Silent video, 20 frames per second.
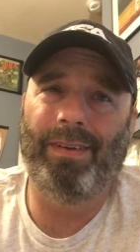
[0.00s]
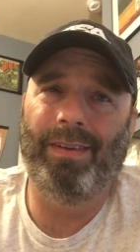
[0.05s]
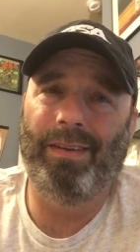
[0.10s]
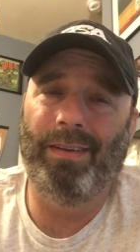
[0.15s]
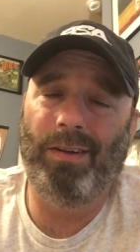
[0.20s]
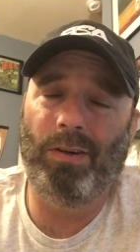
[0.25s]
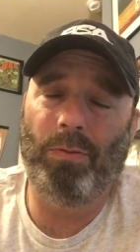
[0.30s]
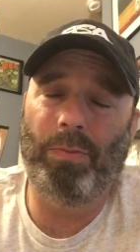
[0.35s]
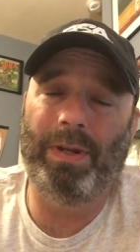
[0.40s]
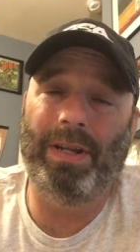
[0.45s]

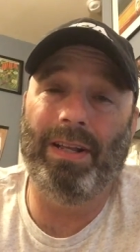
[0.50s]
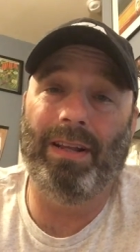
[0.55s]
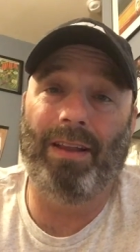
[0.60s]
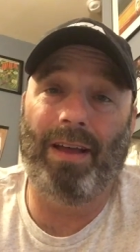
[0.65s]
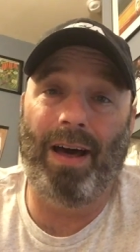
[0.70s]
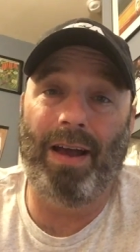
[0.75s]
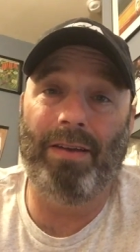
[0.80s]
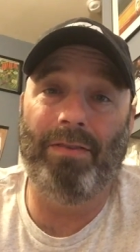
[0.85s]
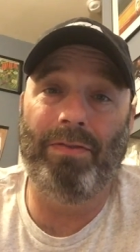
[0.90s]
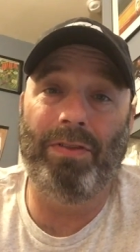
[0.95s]
There'll be a
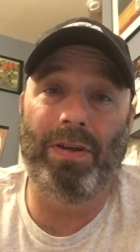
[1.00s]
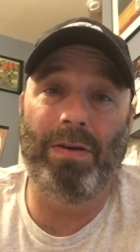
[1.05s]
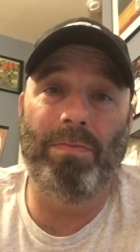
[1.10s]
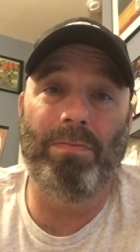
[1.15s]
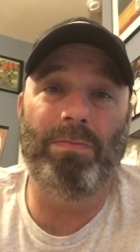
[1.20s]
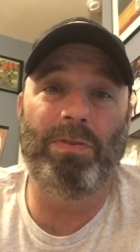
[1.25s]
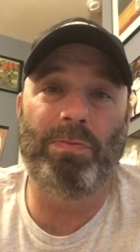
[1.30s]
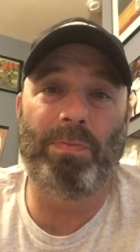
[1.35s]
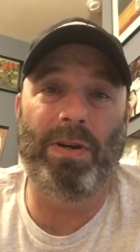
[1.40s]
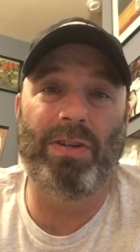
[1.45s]
lot of
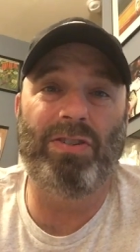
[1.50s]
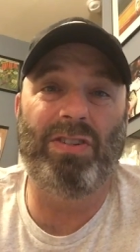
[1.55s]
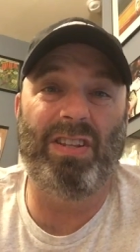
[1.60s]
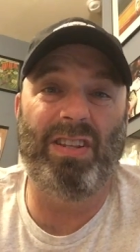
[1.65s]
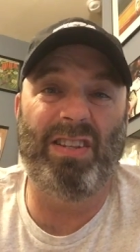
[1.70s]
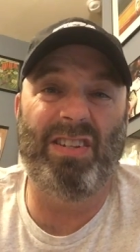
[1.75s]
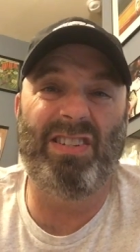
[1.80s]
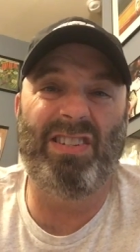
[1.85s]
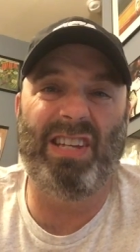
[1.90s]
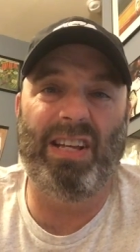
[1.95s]
them, especially
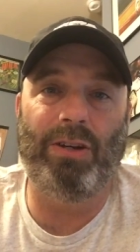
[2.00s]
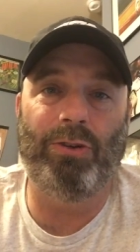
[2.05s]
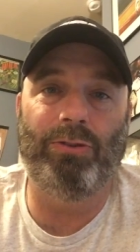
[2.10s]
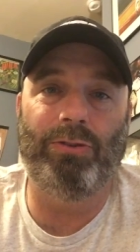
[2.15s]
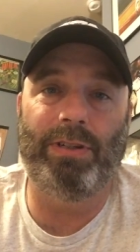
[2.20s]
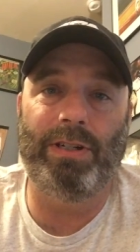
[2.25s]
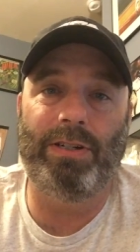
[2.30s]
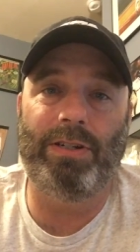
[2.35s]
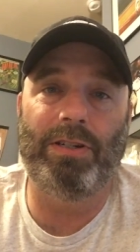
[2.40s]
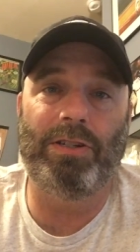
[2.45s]
the
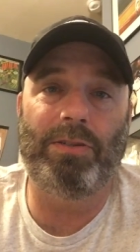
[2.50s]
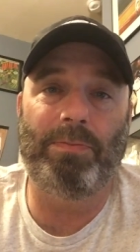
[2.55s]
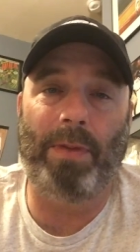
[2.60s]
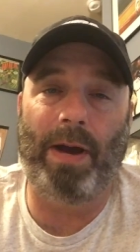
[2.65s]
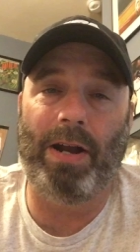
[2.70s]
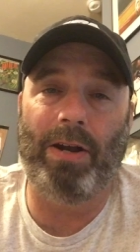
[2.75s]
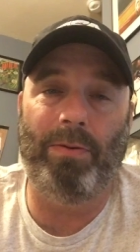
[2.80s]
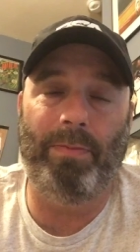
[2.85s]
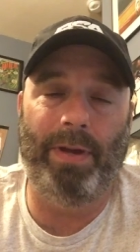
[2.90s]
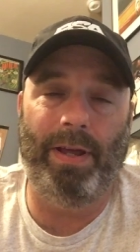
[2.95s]
single-digit
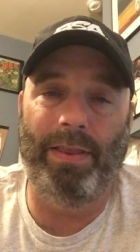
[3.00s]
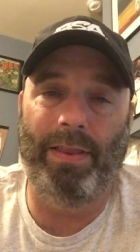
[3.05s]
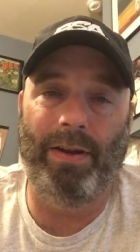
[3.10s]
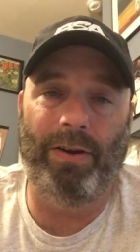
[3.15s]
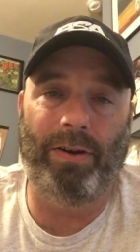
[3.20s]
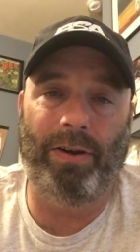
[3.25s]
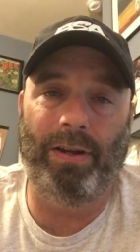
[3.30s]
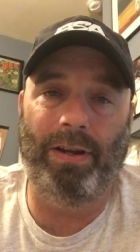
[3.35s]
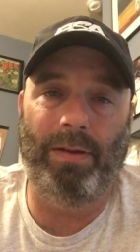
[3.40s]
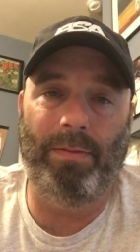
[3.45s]
Spider-Man that
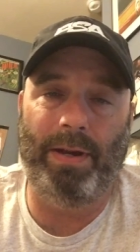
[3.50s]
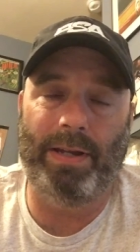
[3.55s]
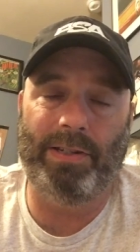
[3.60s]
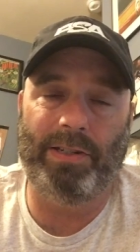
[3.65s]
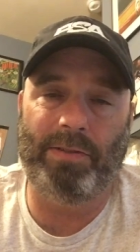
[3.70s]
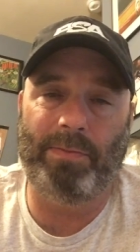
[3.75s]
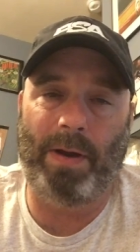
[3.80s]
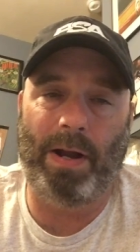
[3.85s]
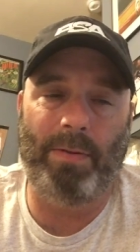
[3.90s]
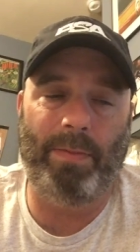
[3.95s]
are
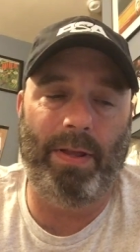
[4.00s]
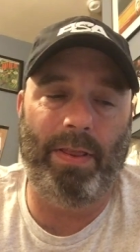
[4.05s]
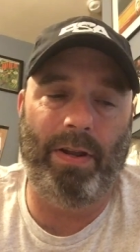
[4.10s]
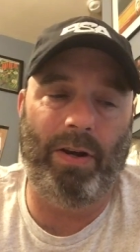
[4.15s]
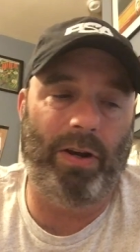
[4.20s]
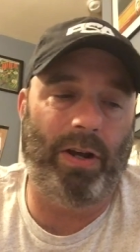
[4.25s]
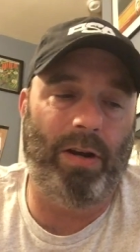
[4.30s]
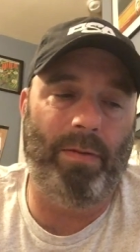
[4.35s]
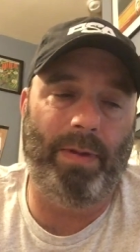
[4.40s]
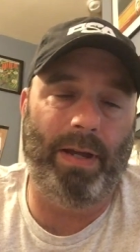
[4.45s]
Amazing Spider-Man
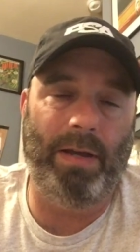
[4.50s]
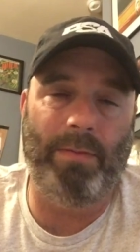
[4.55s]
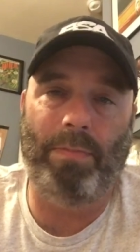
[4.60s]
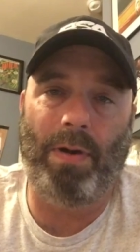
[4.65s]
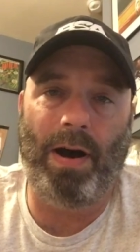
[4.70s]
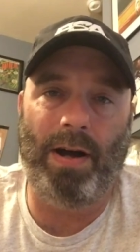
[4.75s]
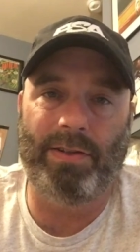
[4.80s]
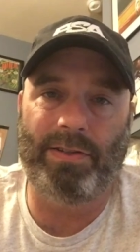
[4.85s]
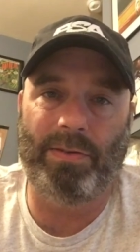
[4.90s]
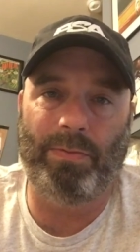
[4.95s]
that are going to be
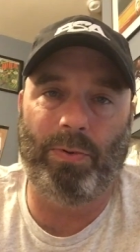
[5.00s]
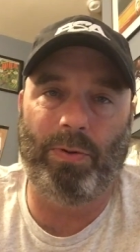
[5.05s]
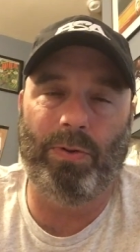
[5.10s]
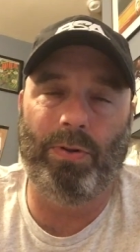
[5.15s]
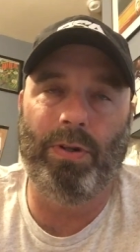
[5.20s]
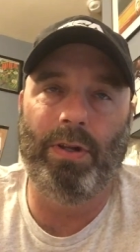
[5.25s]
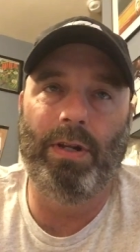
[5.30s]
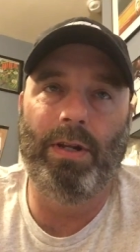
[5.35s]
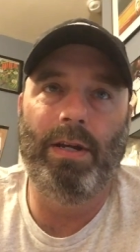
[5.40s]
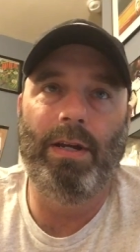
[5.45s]
impossible.